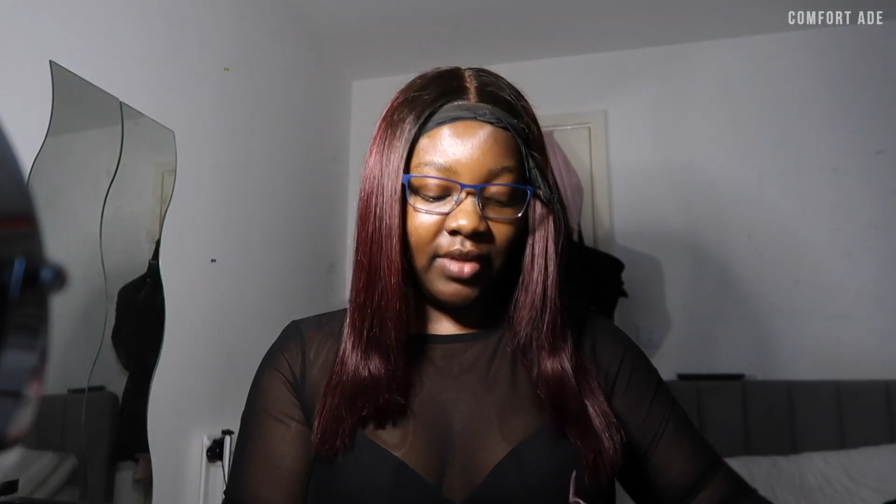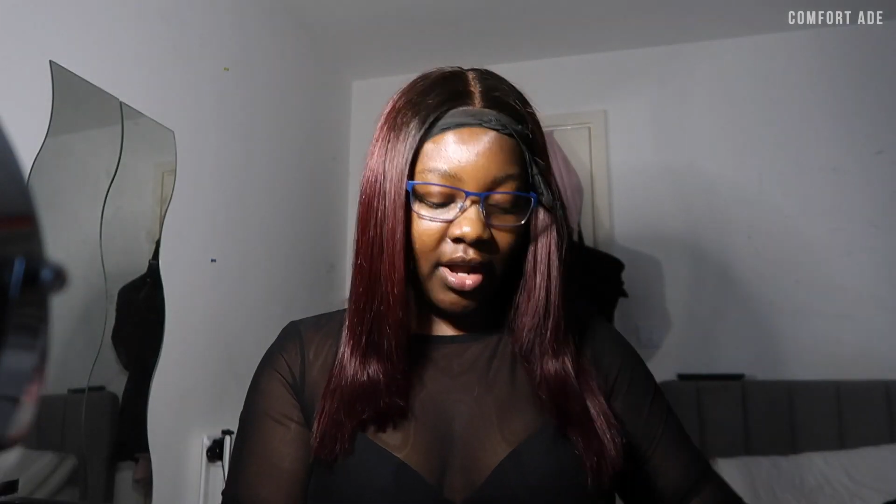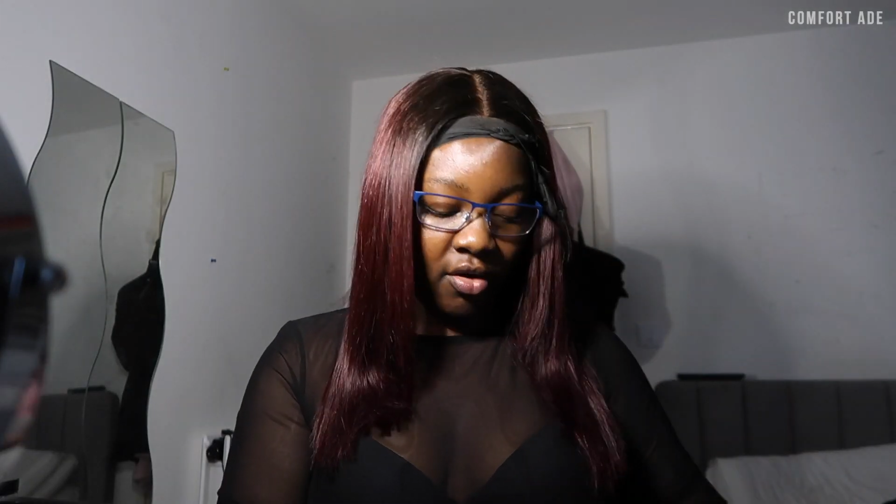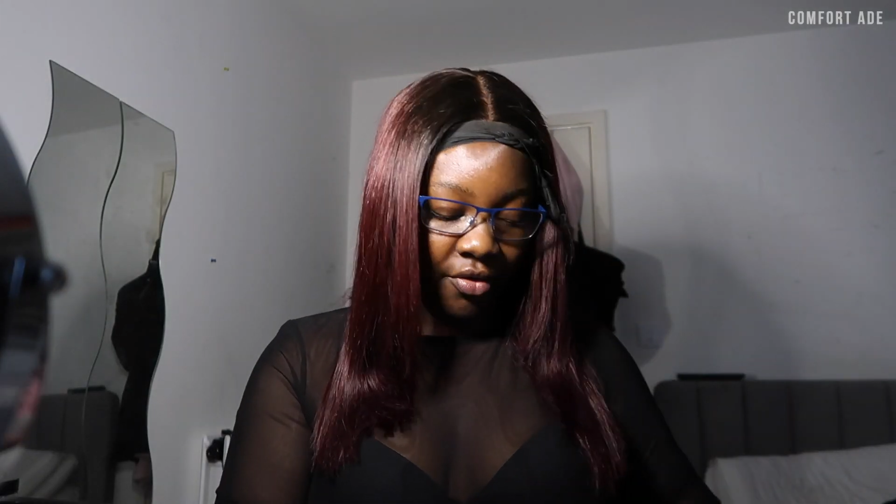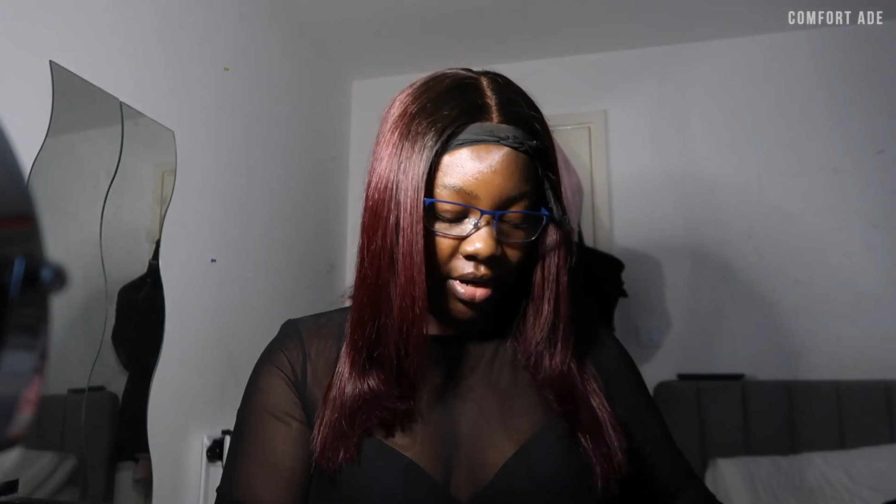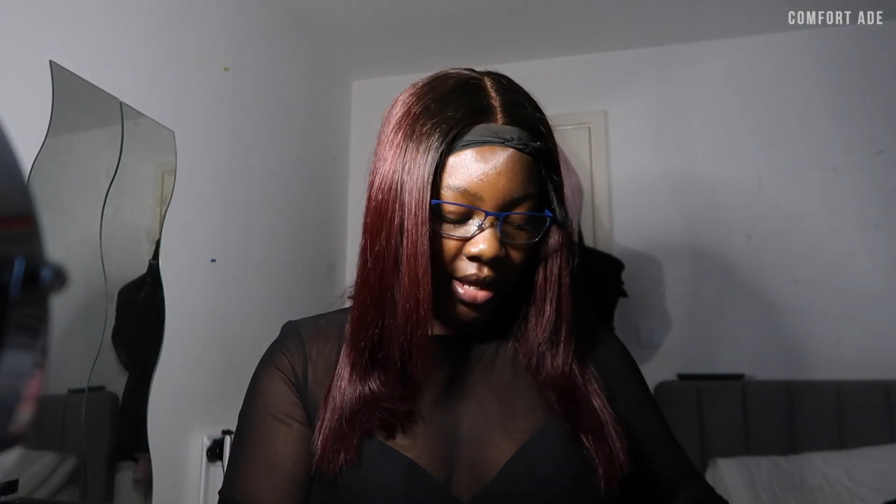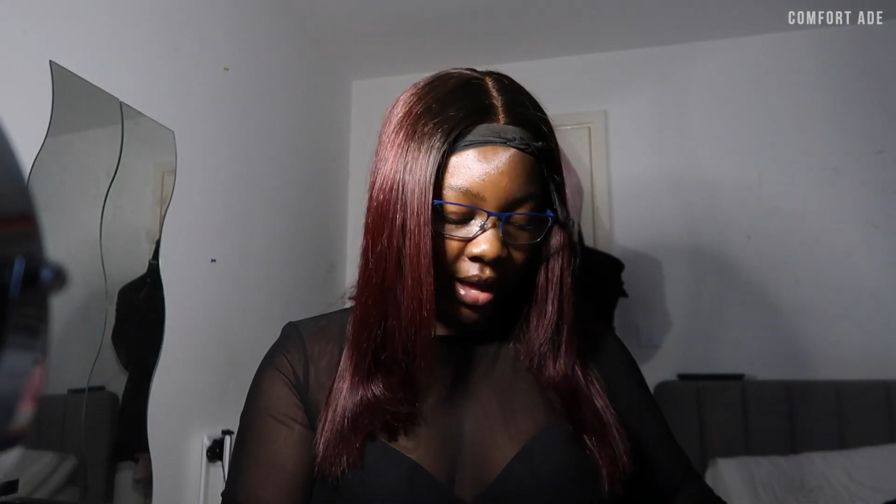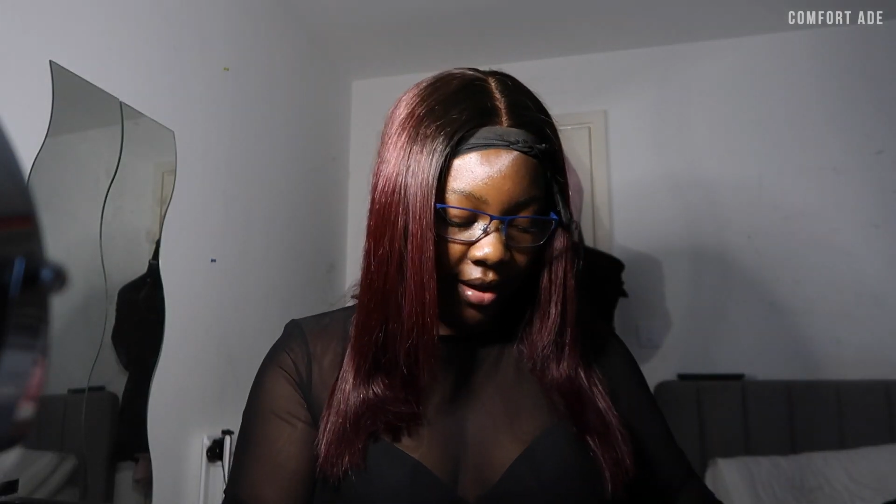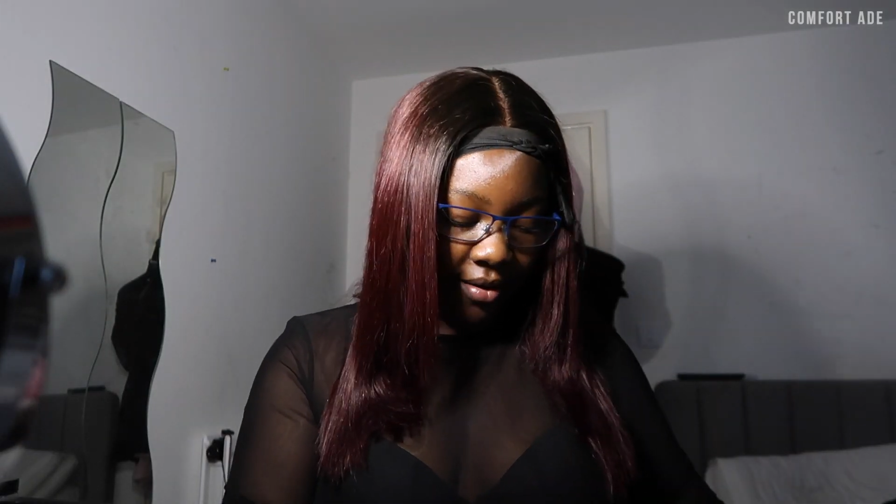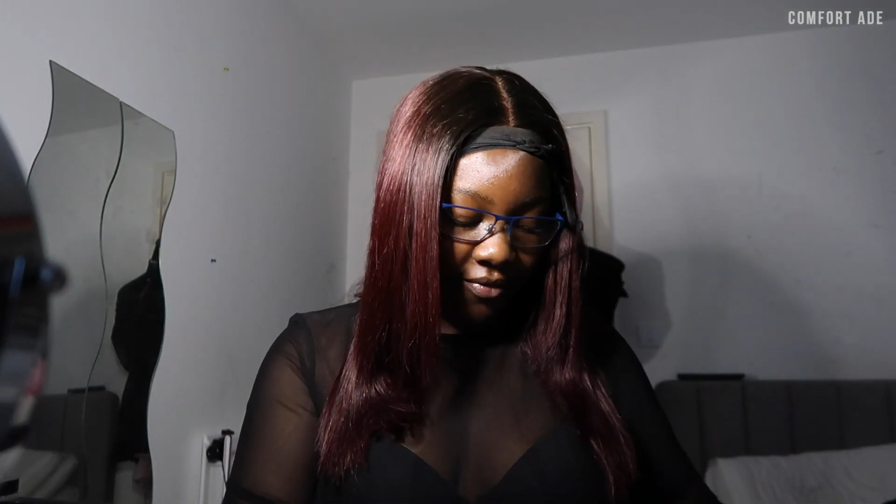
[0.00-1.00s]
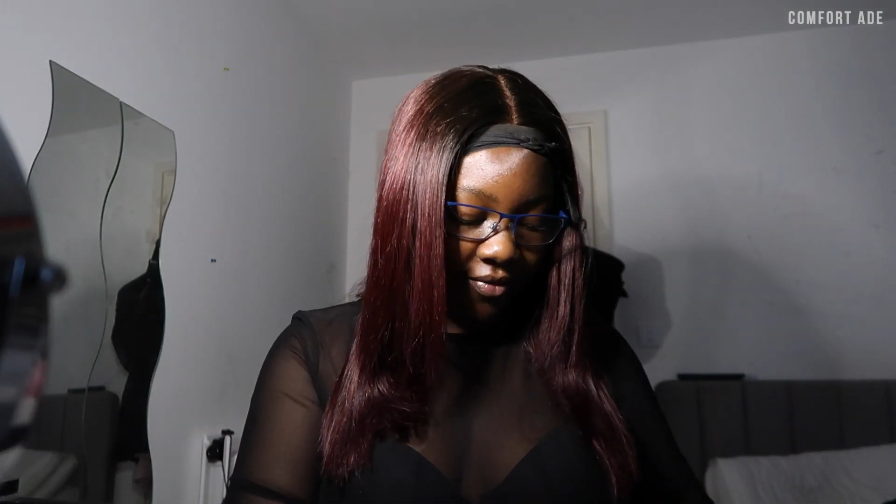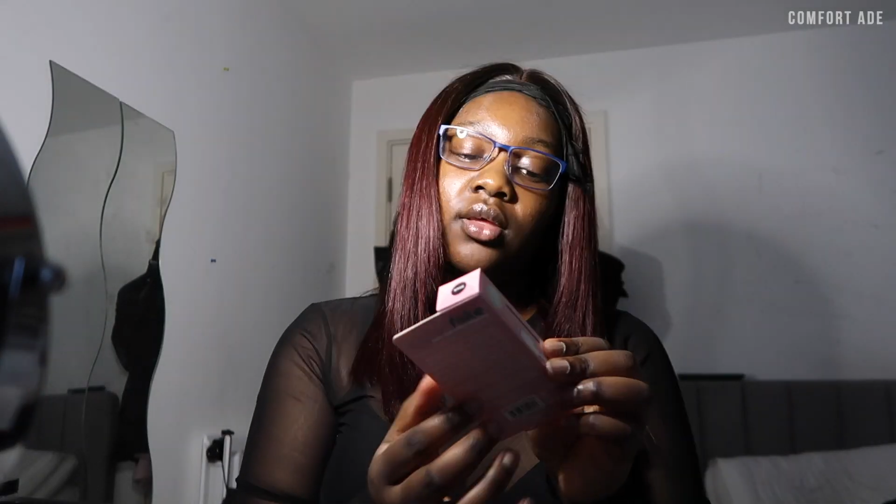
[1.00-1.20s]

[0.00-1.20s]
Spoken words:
that I already have.